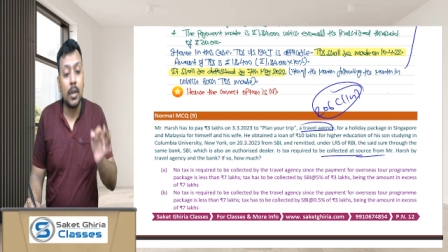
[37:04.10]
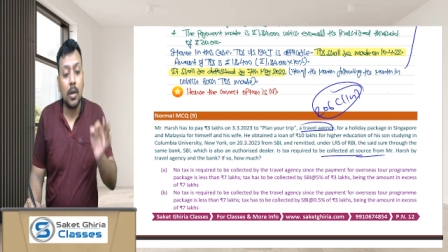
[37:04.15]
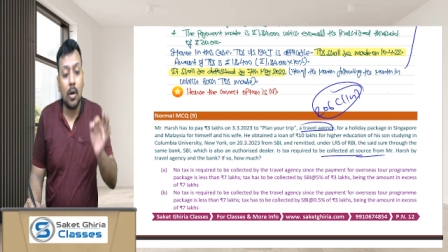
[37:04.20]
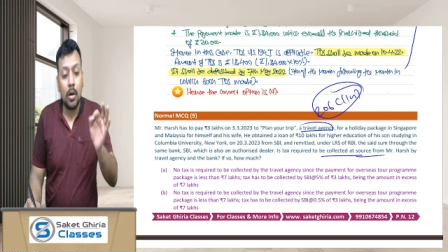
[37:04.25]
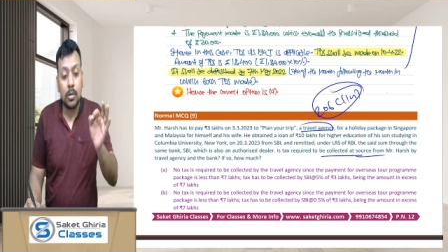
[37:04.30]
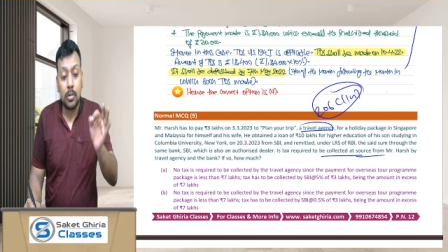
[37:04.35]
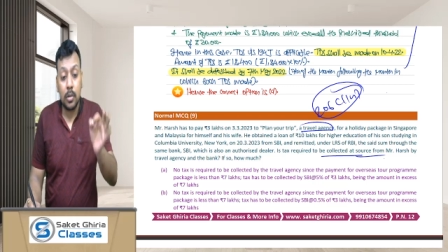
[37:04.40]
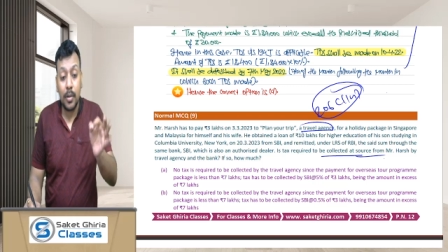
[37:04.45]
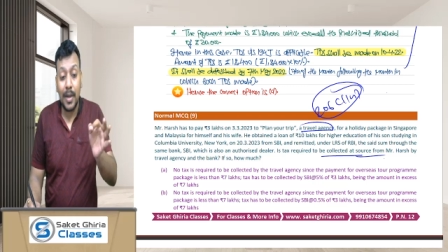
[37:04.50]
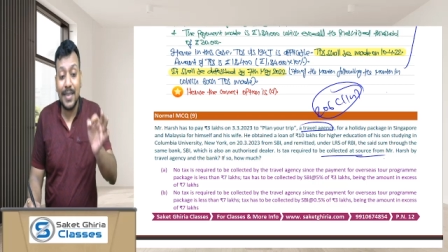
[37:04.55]

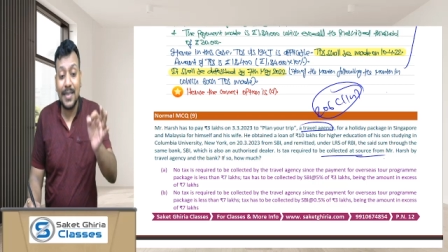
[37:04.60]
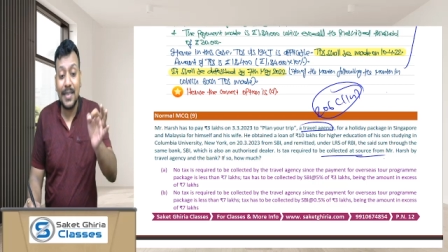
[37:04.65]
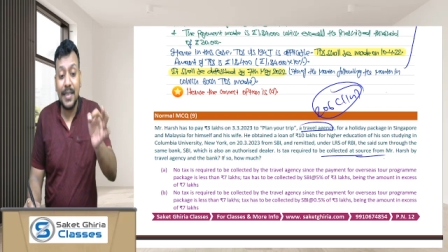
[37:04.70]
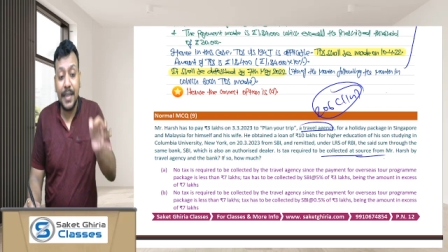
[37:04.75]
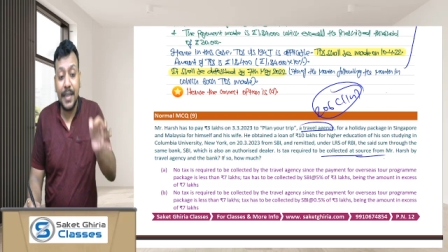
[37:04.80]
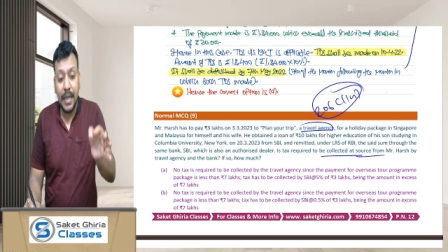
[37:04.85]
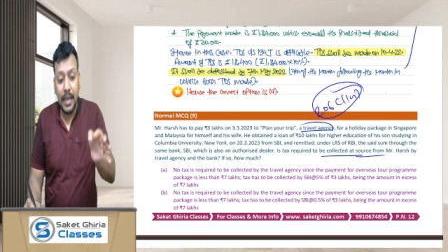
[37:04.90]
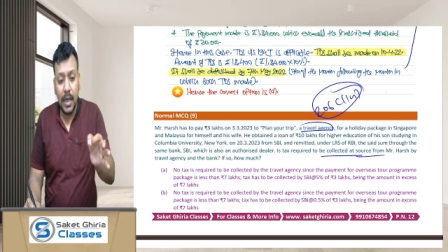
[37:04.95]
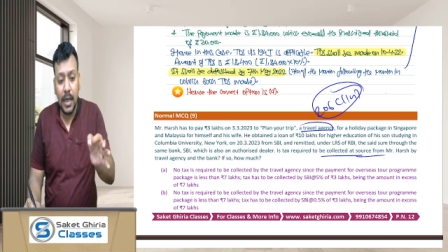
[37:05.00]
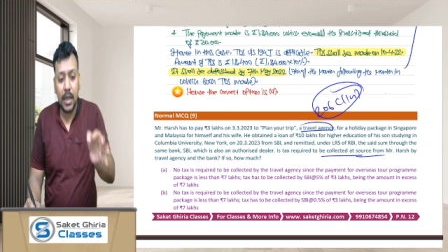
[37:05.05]
authorized
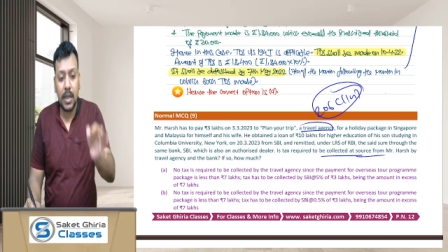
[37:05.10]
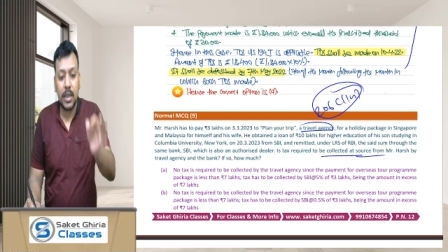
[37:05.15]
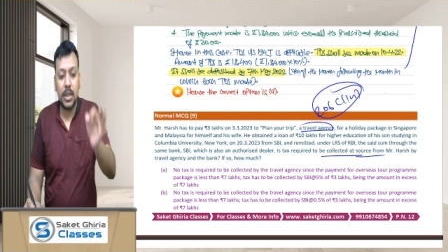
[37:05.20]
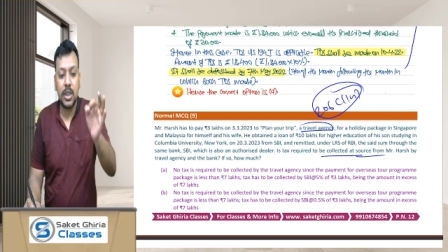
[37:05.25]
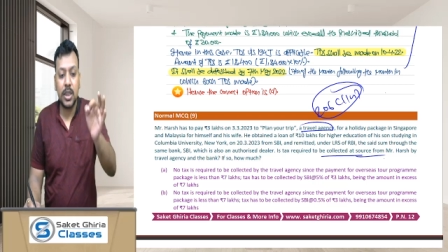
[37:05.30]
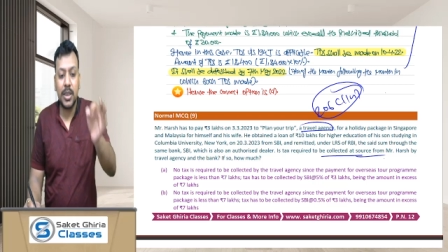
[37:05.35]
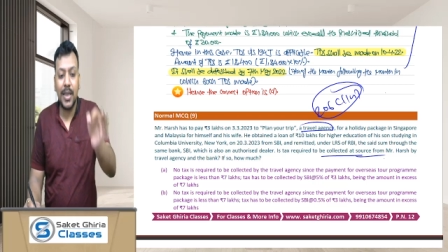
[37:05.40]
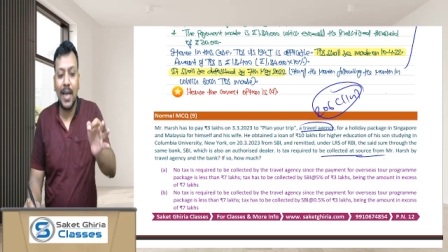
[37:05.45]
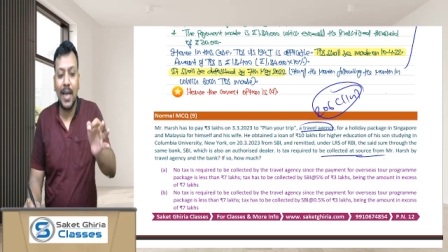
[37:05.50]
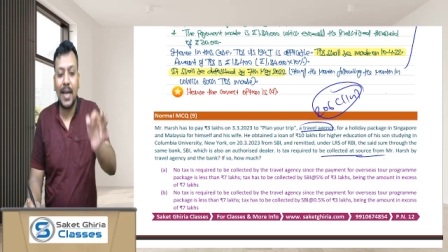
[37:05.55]
dealer
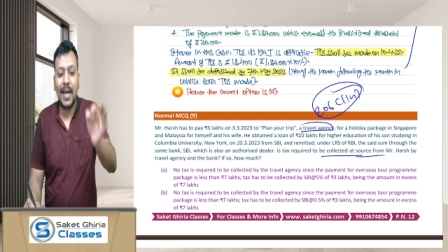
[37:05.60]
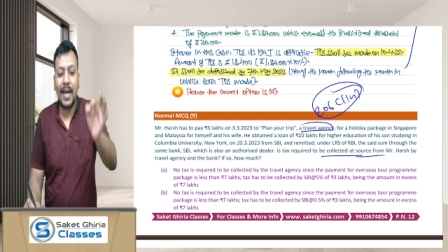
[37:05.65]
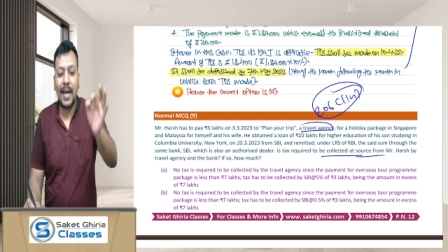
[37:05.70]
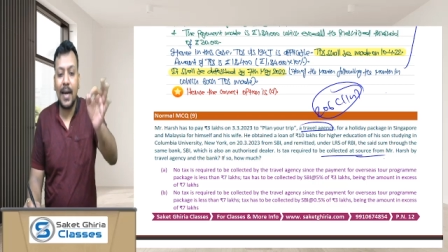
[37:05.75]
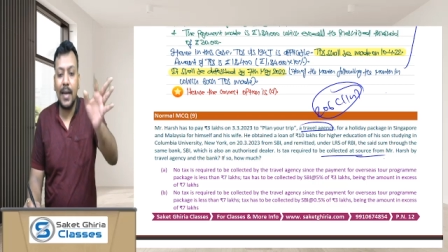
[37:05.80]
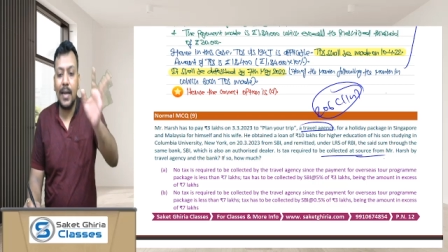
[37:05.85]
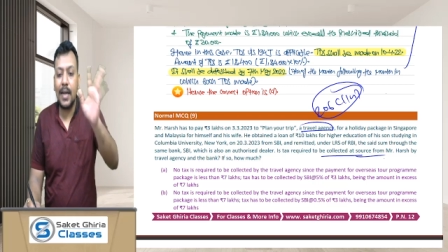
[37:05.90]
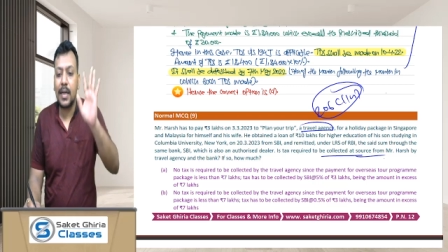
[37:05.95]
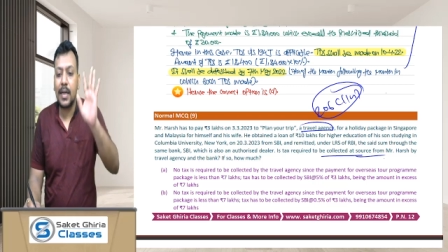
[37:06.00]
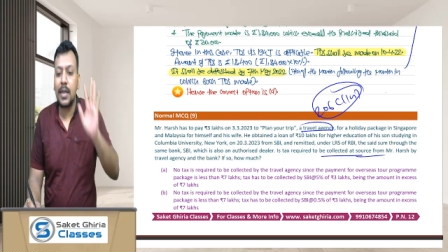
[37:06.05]
shall
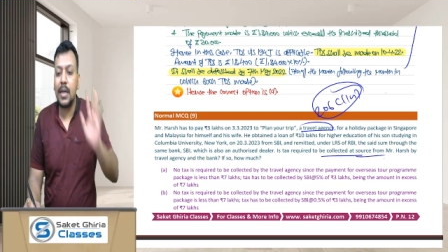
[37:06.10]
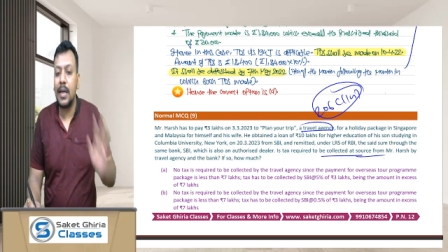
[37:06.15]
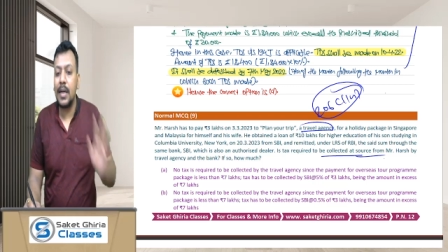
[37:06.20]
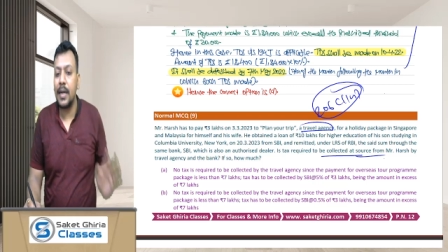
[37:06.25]
collect